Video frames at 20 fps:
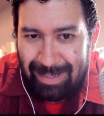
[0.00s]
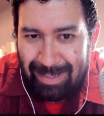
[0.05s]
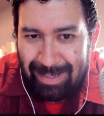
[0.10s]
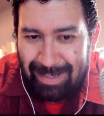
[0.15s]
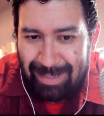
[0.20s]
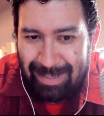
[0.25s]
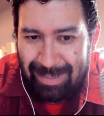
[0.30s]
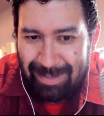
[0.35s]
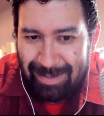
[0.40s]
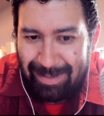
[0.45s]

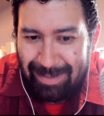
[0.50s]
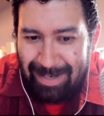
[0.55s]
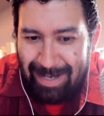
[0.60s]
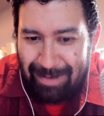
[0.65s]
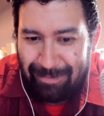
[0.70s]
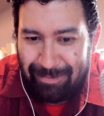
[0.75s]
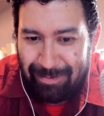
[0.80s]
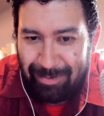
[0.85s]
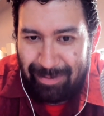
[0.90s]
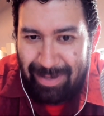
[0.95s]
And then
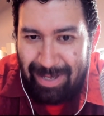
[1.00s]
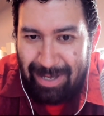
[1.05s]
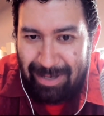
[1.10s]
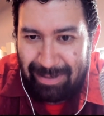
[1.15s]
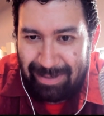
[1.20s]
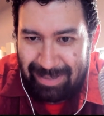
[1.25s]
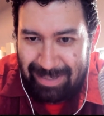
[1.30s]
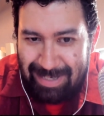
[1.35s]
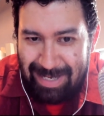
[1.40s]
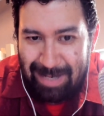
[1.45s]
after
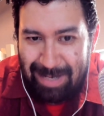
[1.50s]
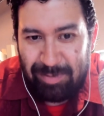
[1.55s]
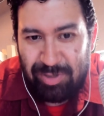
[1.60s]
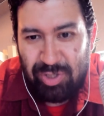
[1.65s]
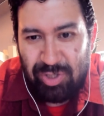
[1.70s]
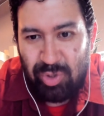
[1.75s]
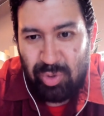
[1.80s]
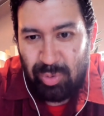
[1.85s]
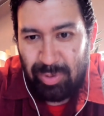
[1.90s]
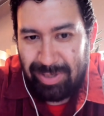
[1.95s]
that, game
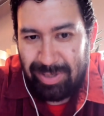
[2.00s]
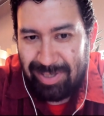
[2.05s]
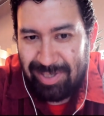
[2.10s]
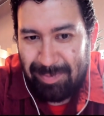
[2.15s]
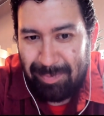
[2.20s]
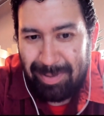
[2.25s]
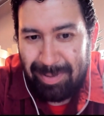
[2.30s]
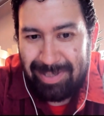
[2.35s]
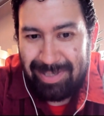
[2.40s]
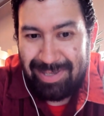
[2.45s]
two
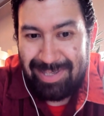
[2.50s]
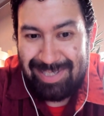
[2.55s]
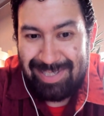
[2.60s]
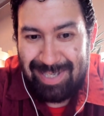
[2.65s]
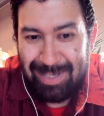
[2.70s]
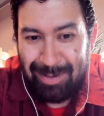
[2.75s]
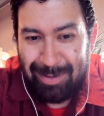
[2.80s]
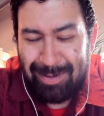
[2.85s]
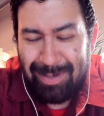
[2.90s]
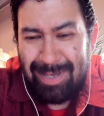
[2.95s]
is Monday the
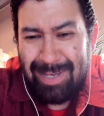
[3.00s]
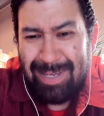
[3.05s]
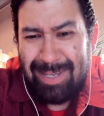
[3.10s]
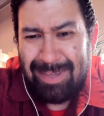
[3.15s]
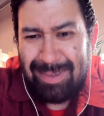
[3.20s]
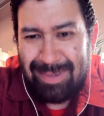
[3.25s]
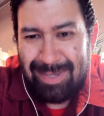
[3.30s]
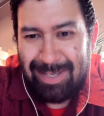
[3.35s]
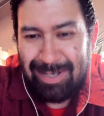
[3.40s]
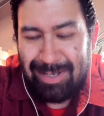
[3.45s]
10th,
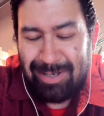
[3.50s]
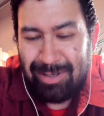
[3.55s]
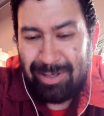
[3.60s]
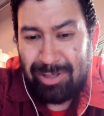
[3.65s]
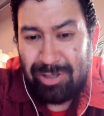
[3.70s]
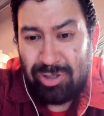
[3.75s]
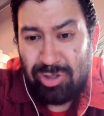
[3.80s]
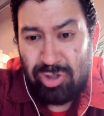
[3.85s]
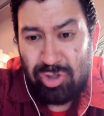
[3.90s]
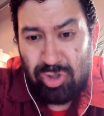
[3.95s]
then
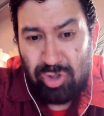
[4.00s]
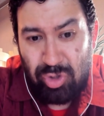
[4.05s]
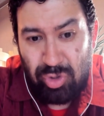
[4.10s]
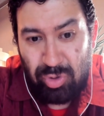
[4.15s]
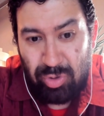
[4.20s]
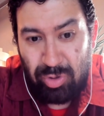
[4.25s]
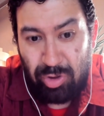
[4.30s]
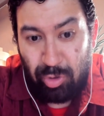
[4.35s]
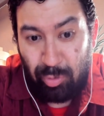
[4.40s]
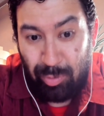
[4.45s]

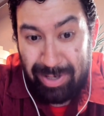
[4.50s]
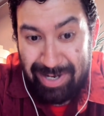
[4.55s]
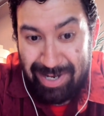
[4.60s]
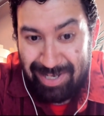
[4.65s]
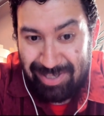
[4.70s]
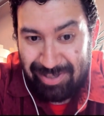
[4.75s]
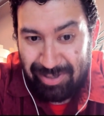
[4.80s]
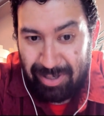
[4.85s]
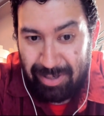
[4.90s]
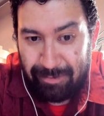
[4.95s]
3
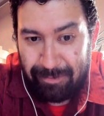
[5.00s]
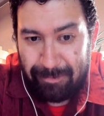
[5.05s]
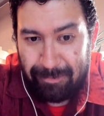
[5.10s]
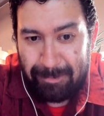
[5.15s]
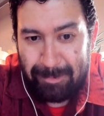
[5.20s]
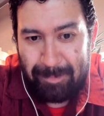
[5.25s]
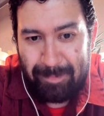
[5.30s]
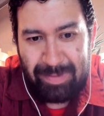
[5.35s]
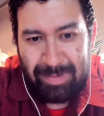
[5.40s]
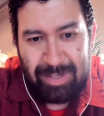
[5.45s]
days off,
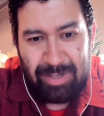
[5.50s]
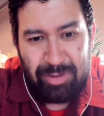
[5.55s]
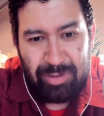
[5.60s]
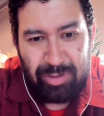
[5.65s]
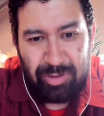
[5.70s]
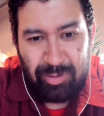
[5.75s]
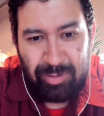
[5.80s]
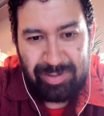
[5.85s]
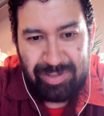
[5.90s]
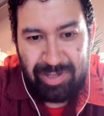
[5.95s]

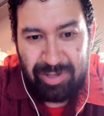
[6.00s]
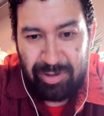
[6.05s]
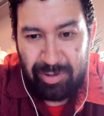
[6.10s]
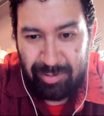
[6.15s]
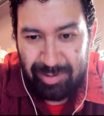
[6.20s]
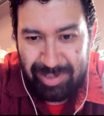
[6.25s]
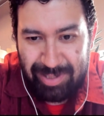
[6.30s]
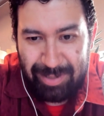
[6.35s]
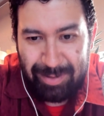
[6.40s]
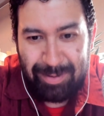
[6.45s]
Thursday the
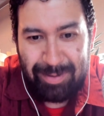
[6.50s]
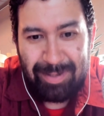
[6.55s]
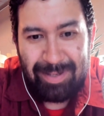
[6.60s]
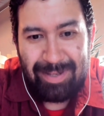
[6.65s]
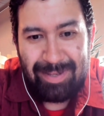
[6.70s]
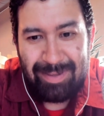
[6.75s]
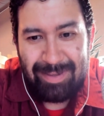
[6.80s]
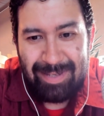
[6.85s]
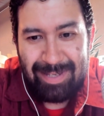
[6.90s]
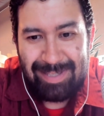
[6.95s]
13th,
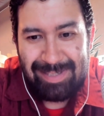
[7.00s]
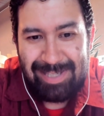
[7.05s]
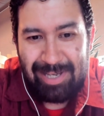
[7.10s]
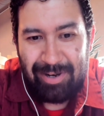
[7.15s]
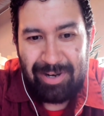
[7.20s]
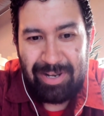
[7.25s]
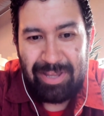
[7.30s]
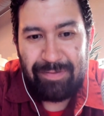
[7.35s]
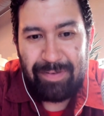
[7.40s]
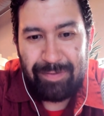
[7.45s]
then
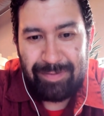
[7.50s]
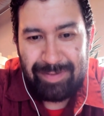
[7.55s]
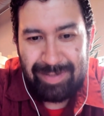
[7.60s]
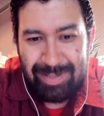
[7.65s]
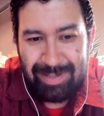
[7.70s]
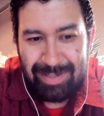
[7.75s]
Saturday the 15th in